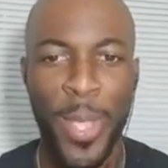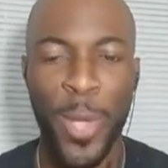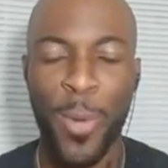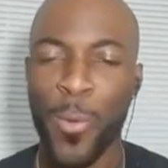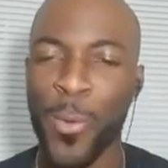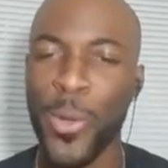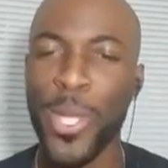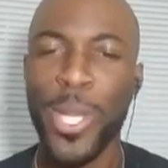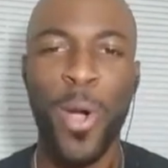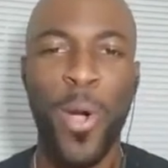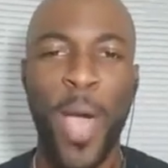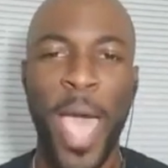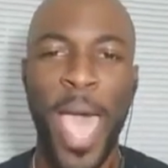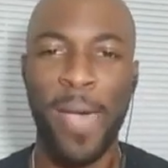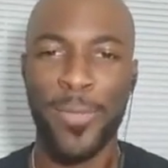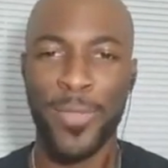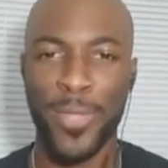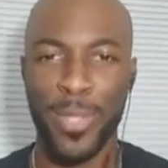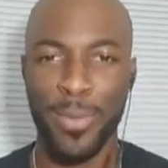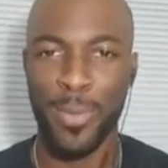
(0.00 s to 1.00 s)
We don't
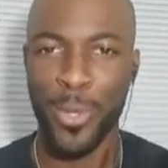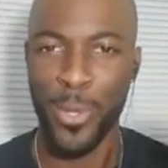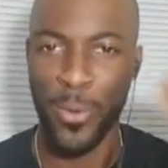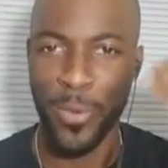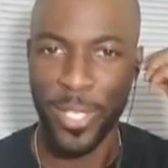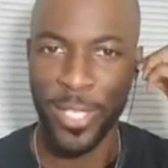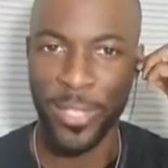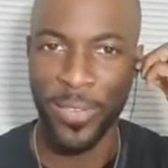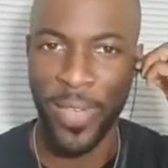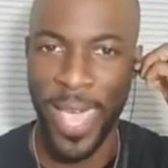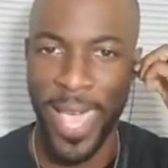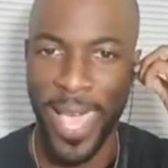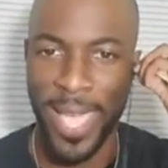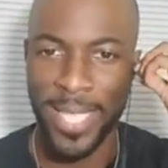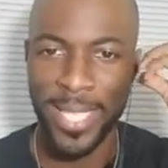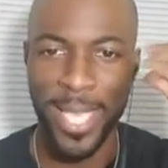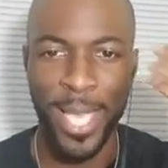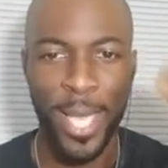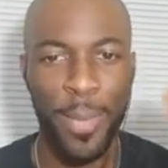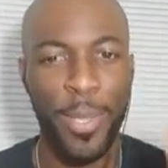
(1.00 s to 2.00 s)
have to move as fast